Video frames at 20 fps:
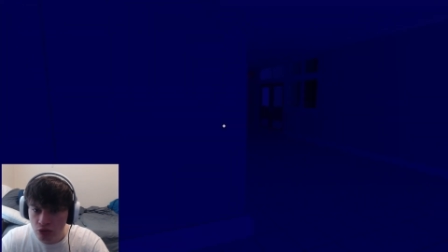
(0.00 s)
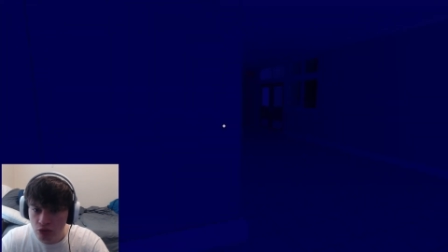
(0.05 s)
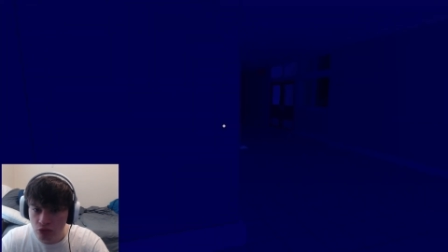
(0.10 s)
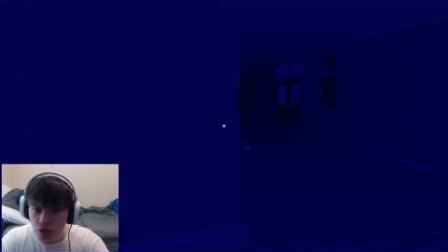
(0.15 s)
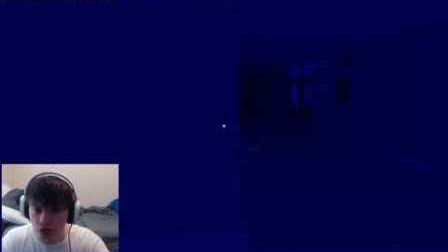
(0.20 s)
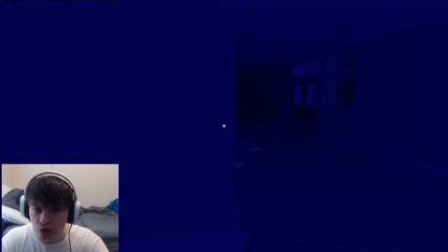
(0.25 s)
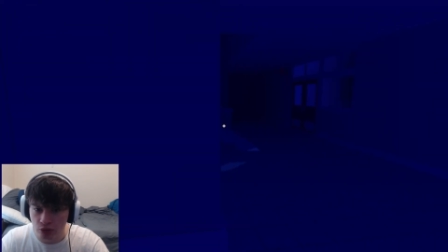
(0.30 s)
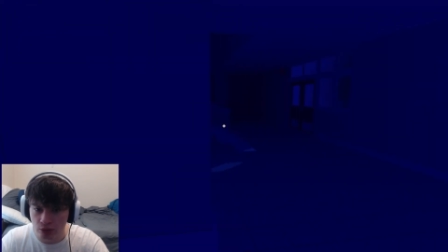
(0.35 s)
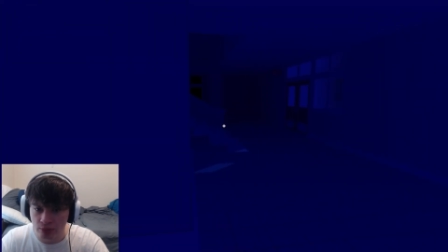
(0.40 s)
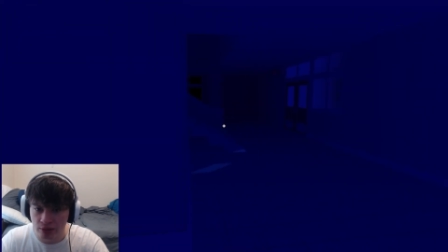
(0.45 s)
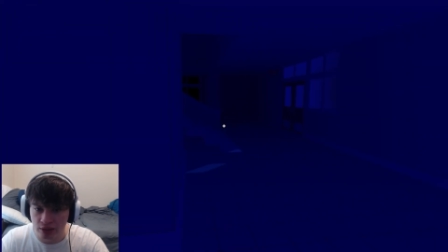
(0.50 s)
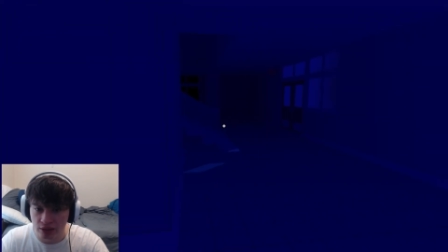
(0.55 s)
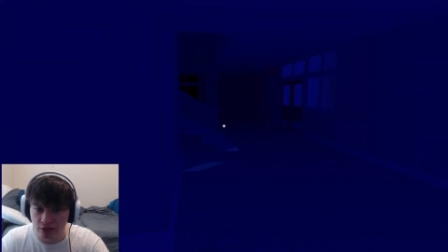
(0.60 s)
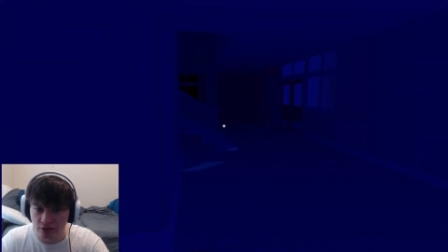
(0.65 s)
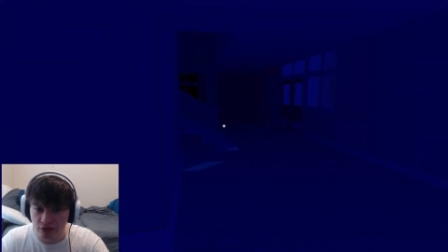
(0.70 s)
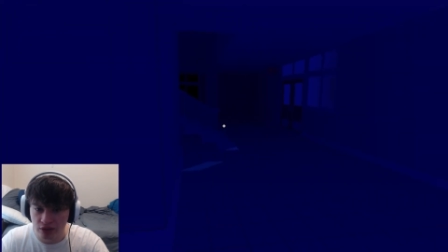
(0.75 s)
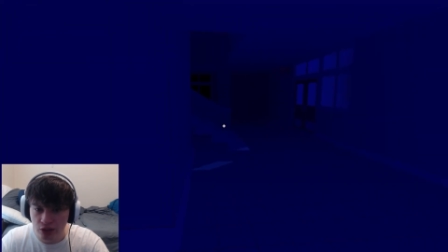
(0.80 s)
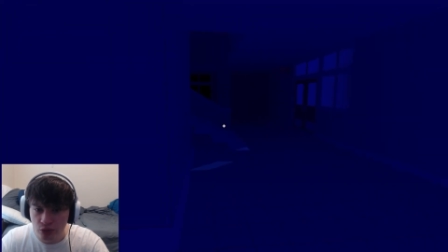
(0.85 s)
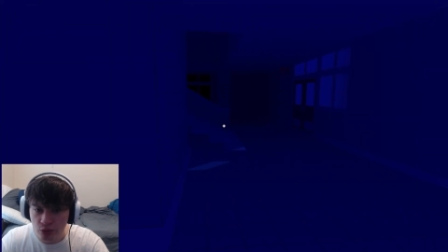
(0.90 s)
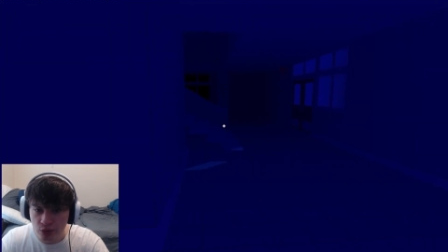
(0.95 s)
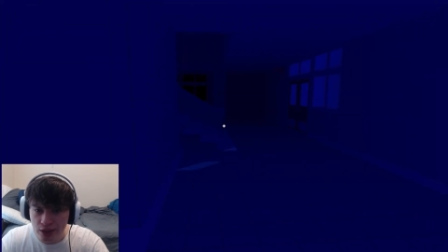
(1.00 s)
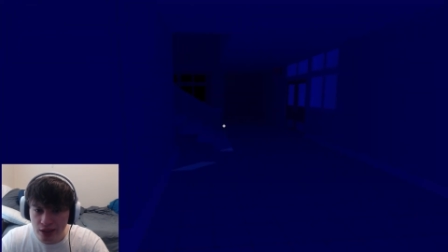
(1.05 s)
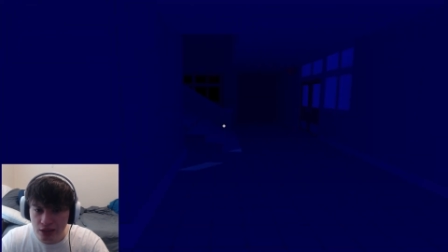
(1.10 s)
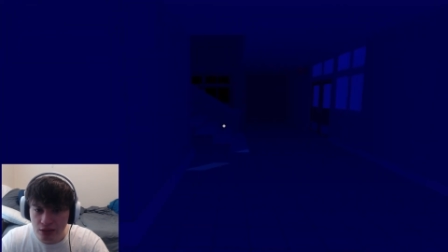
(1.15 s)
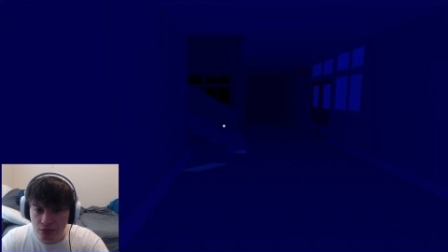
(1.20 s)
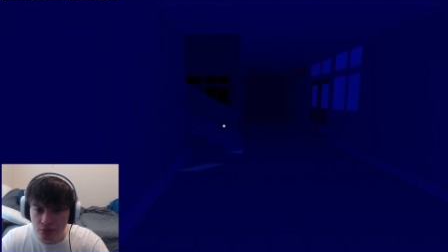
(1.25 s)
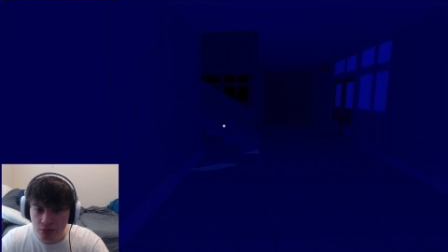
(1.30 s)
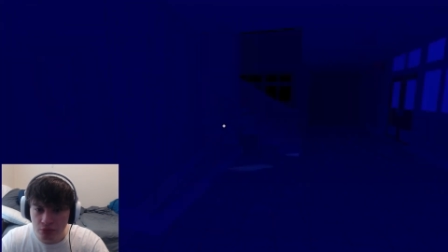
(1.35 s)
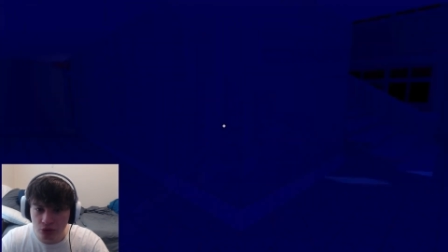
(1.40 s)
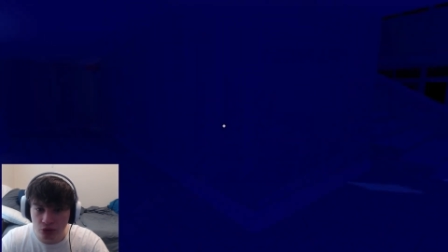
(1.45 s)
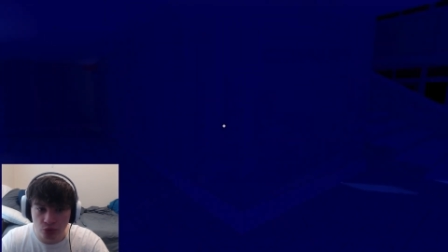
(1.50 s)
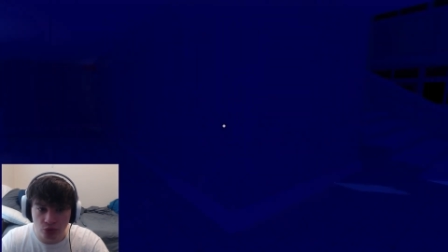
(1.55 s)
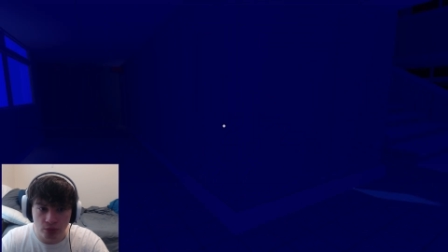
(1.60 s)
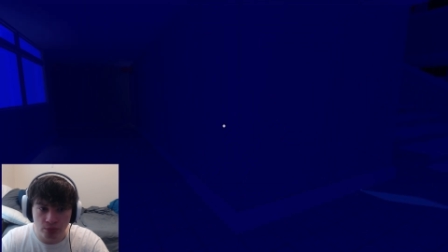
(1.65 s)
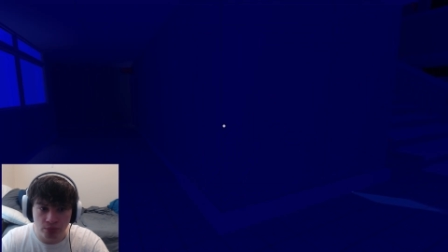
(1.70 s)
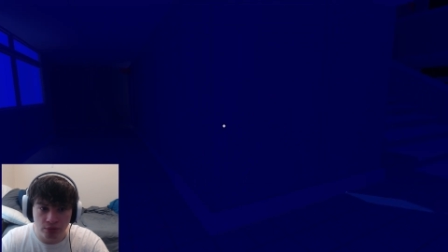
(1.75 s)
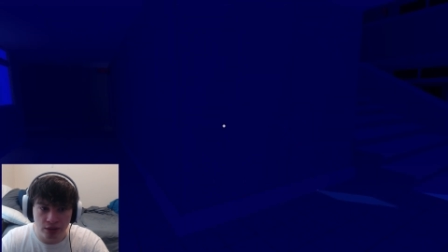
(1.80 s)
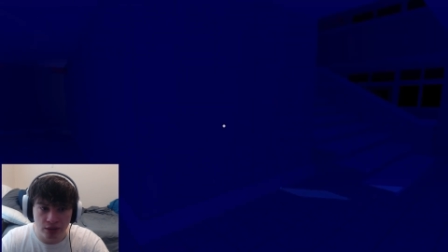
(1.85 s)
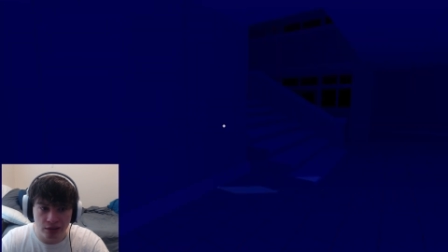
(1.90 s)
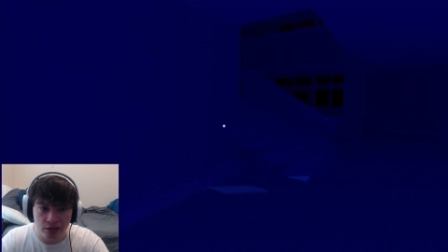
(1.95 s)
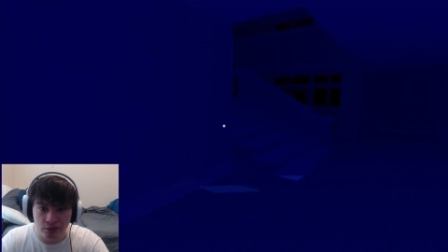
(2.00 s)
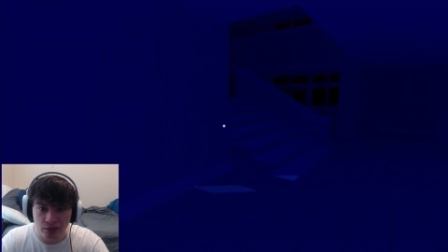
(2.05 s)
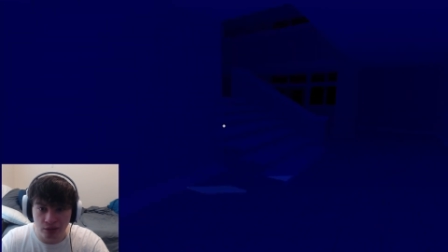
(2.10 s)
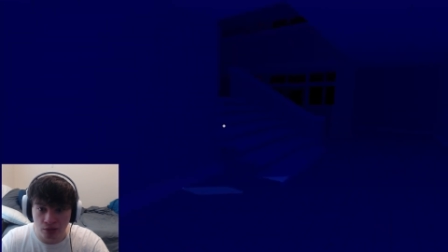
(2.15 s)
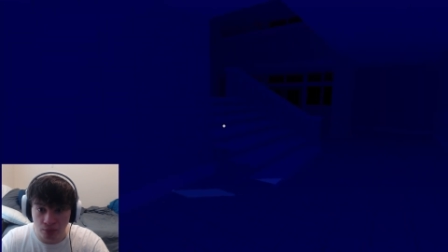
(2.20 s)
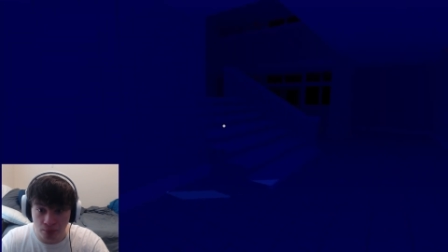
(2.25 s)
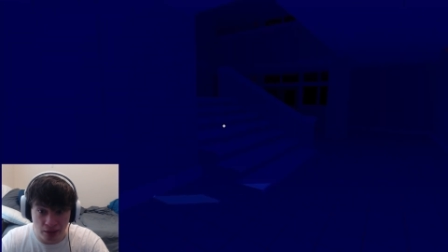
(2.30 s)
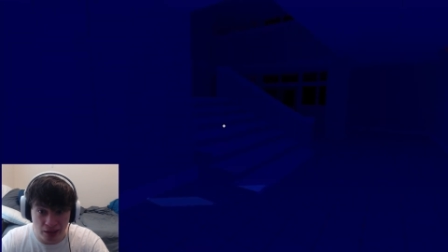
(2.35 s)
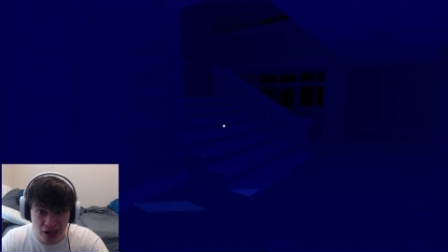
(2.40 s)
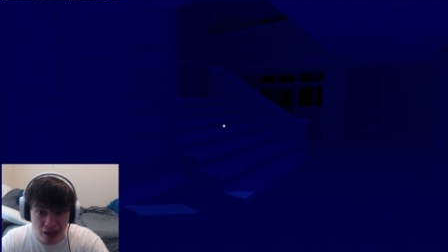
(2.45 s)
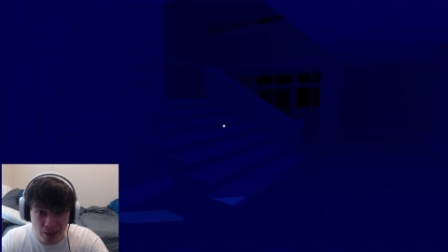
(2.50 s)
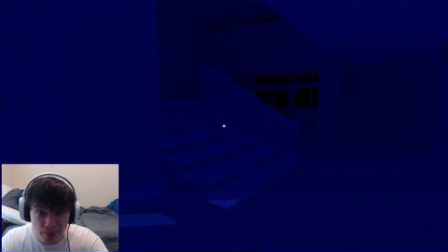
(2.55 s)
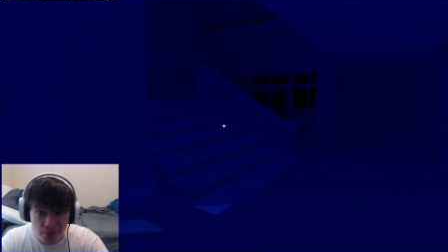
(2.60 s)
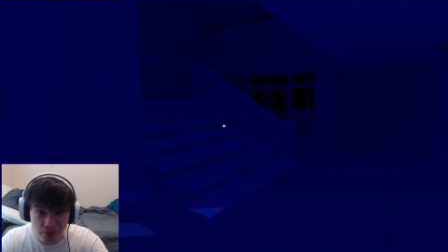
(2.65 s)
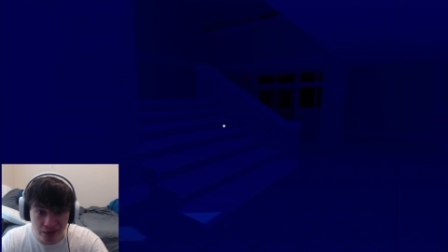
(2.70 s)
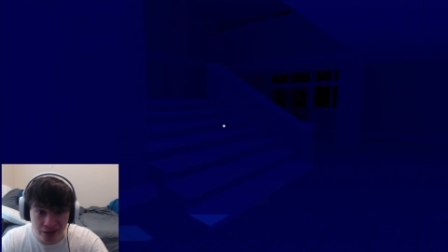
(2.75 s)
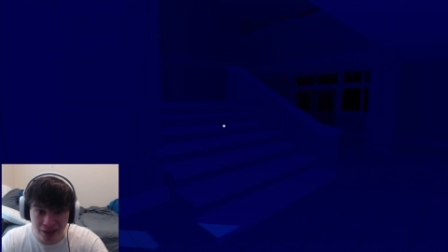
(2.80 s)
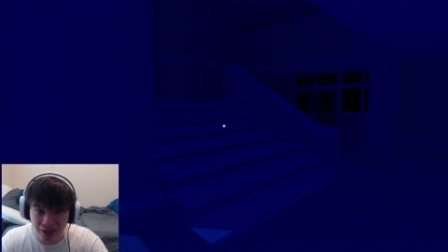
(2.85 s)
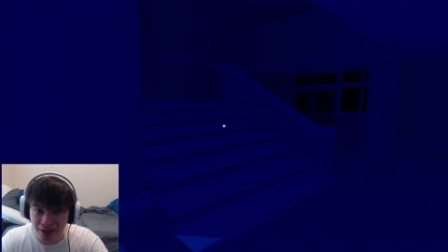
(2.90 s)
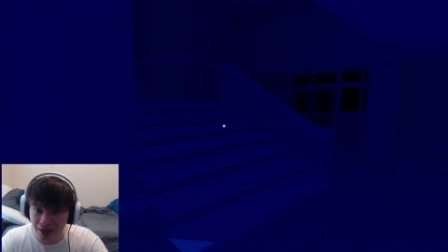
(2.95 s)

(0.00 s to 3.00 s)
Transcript: or do you want to play a video game, or do you want to play like Monopoly?